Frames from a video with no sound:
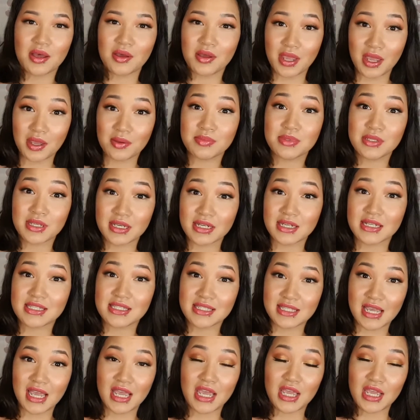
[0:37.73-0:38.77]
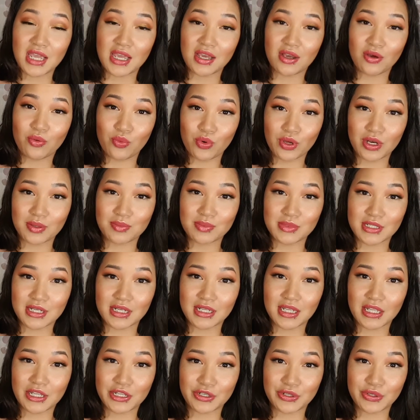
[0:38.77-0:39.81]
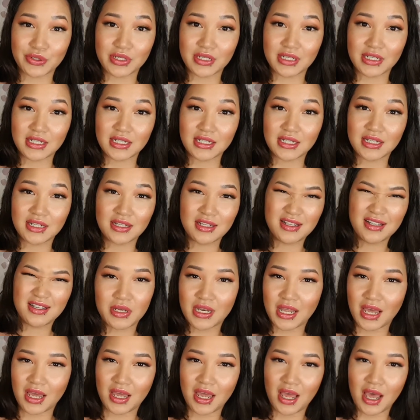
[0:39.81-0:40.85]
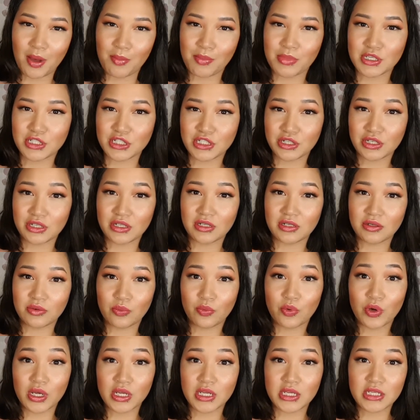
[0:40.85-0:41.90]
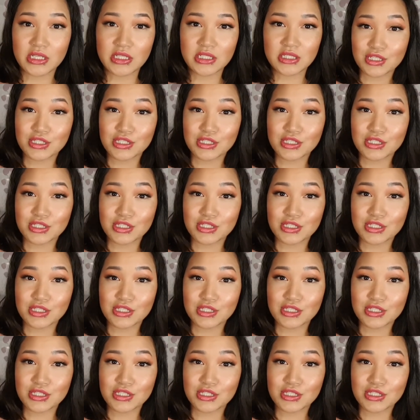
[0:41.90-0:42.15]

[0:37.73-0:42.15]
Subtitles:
I am gonna say what I'm decluttering, but not how much it was.